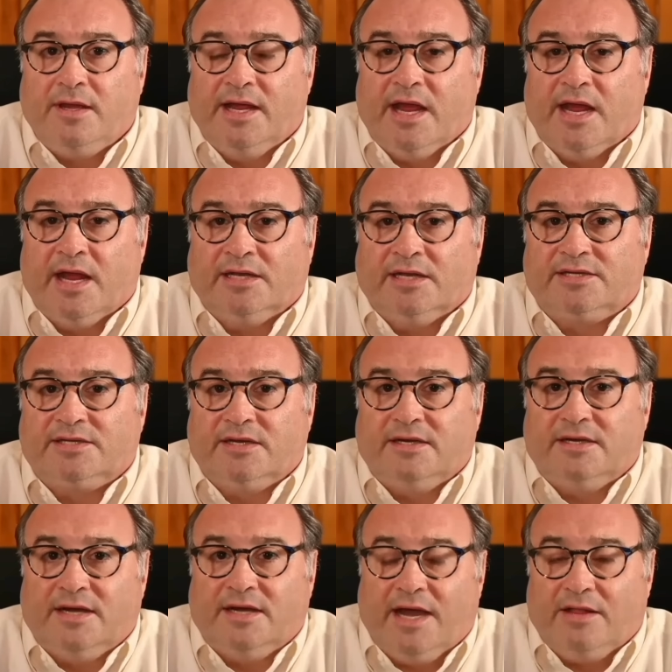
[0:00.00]
And
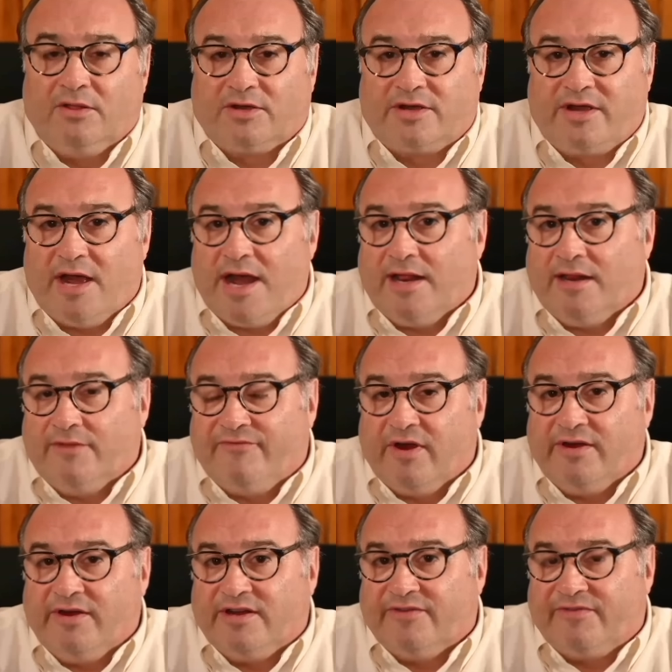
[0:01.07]
I look at it
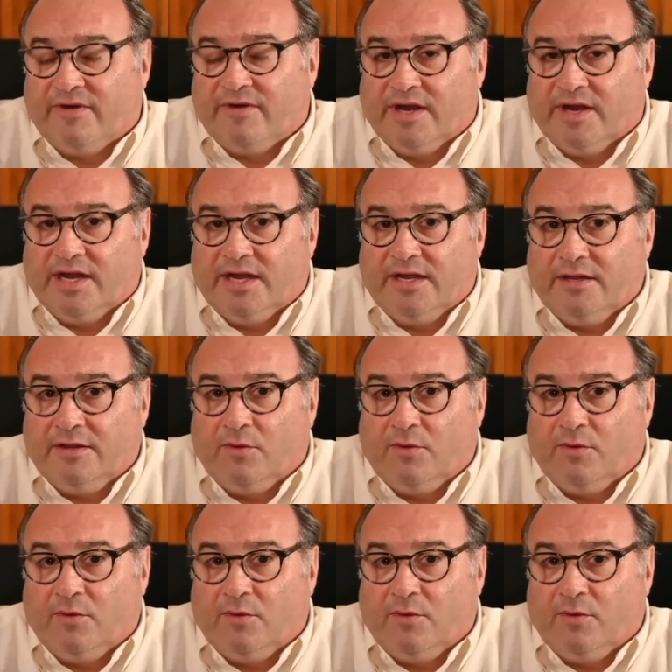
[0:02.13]
very differently.